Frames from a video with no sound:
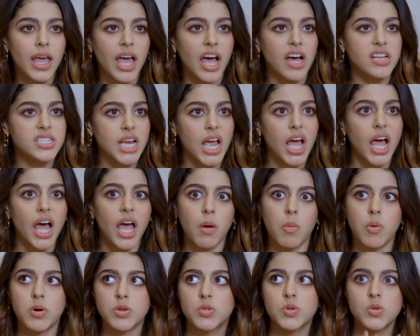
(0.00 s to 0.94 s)
I was like, I
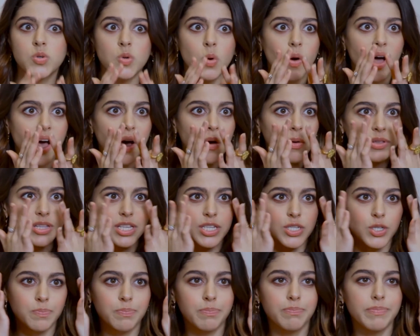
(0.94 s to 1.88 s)
want to know how this
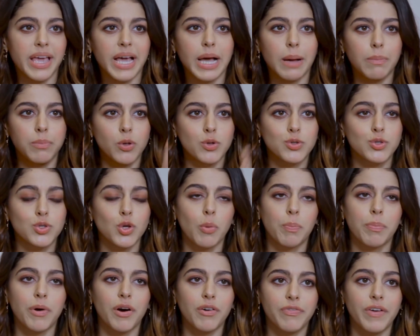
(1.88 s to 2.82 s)
makeup looks so
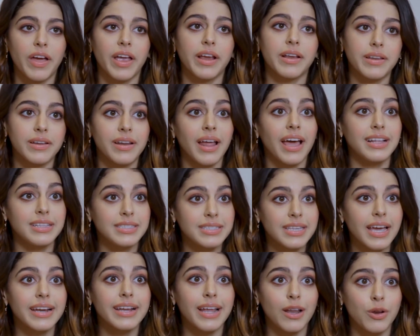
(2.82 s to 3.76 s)
perfect. In
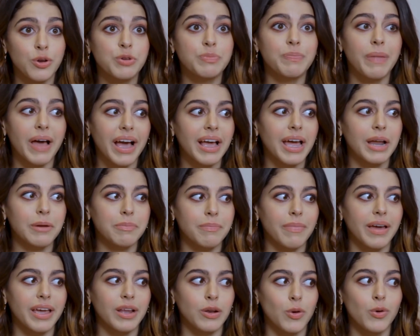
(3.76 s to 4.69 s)
hindsight, I look back at
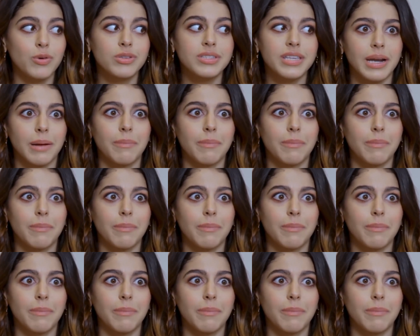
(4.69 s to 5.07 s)
my looks and